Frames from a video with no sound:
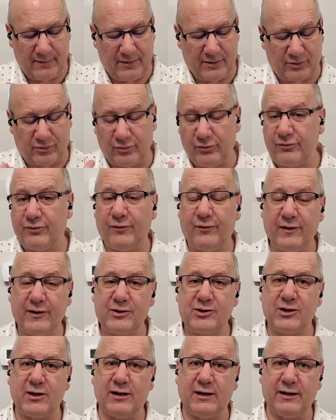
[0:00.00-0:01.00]

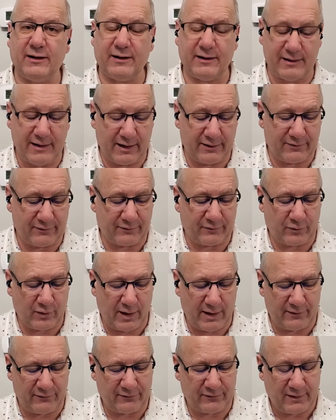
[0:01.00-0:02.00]
crucifixion and the death of
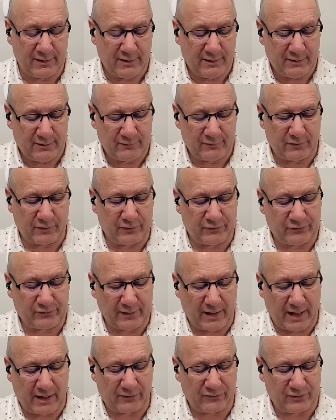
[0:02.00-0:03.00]
Christ,
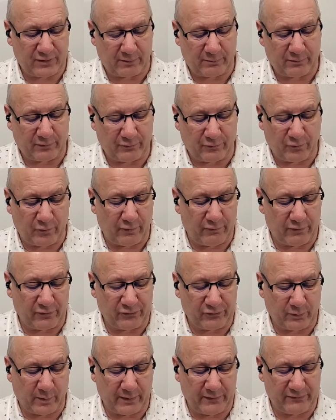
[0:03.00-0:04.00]
Acts chapter 4, verse
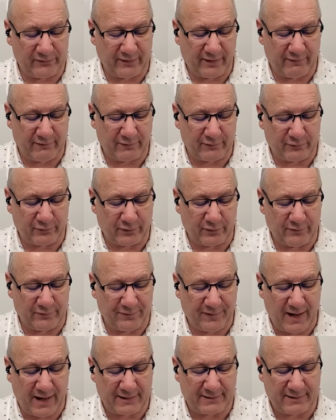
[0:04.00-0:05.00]
27, for in
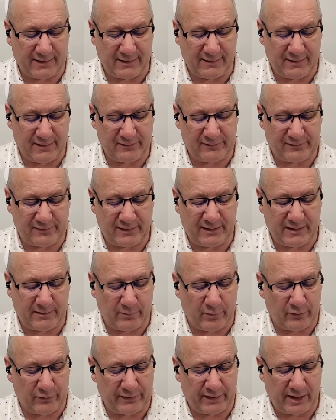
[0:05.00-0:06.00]
fact in this city
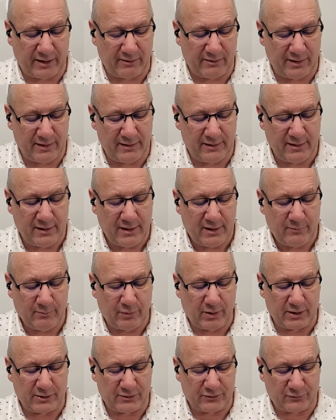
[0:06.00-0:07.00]
both Herod,
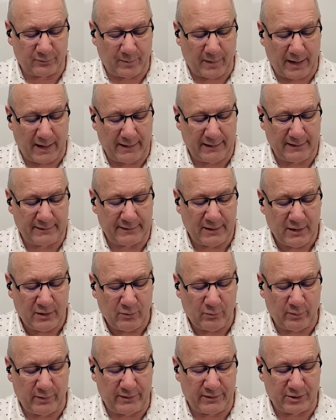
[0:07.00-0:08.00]
Pontius Pilate,
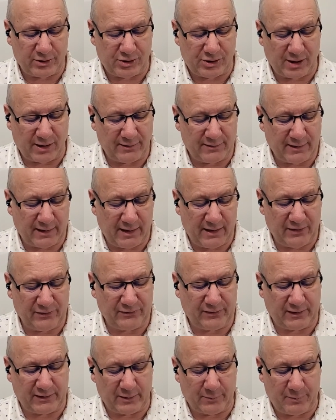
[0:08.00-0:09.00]
with the
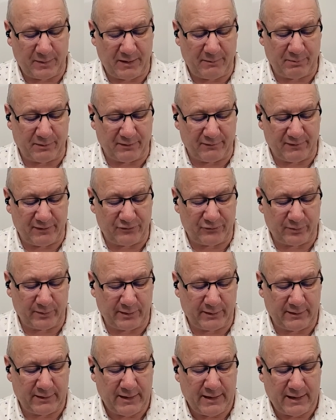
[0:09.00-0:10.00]
Gentiles and the people of
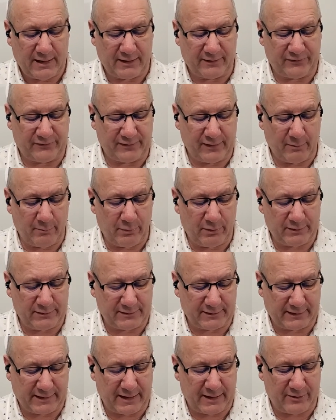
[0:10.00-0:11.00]
Israel, assembled
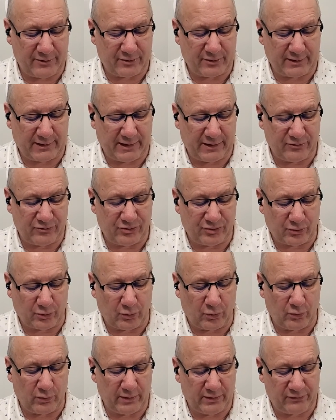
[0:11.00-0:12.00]
together against your
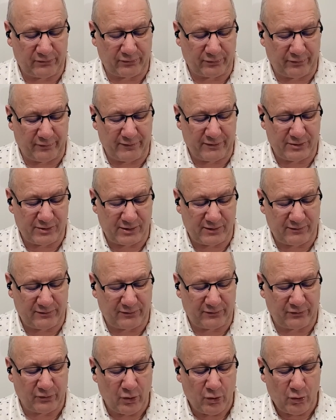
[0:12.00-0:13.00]
holy servant
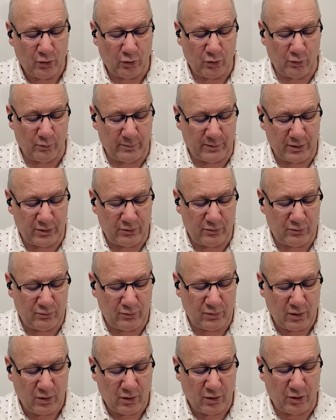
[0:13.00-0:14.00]
Jesus, whom
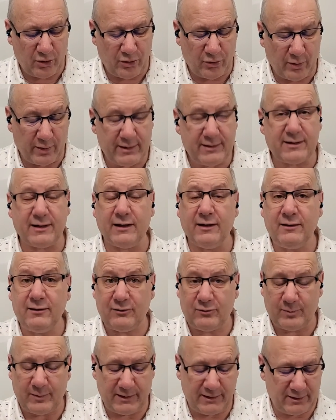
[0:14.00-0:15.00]
you anointed,
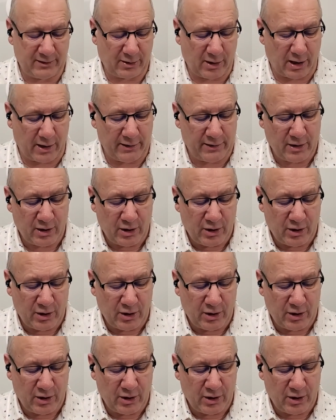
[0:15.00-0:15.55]
speaking to God,